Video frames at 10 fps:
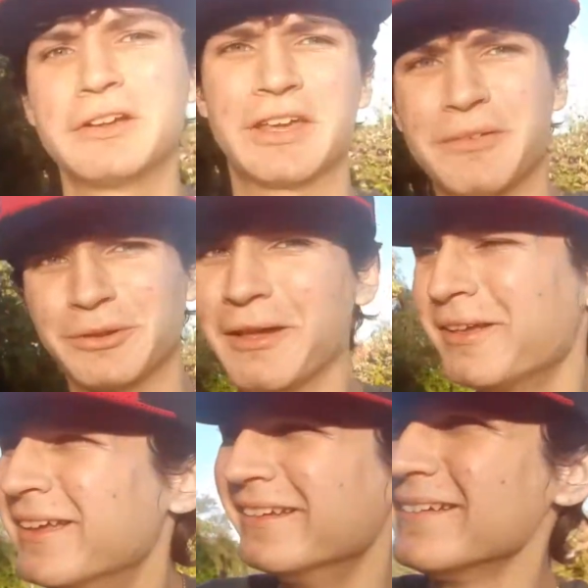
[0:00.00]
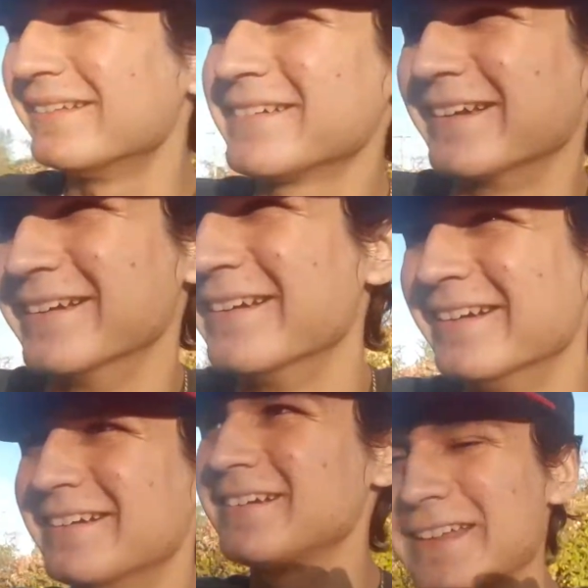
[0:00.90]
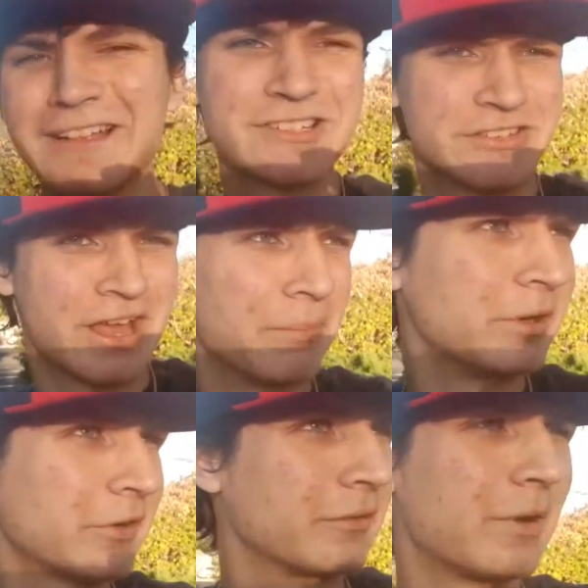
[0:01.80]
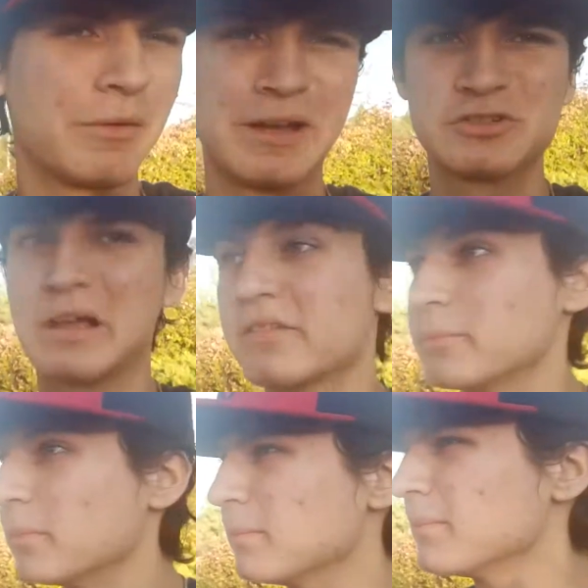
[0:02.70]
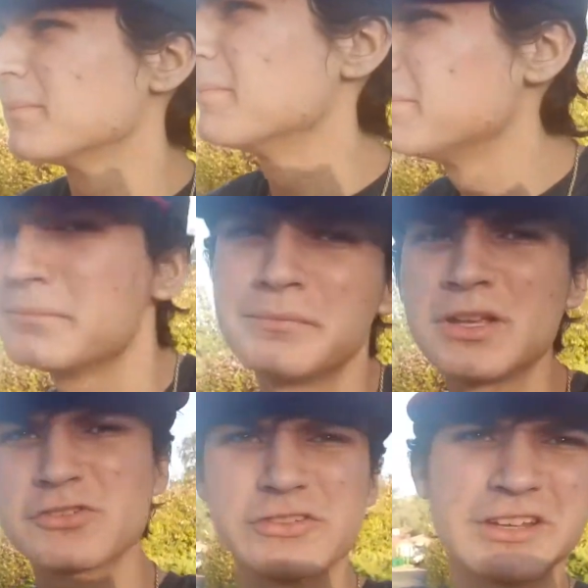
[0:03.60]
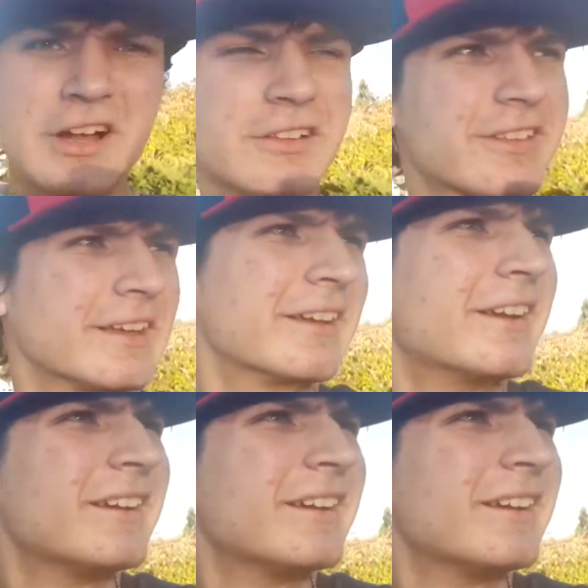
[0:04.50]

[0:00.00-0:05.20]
Okay, well, that just happened. Okay, wow, we actually had some interesting content.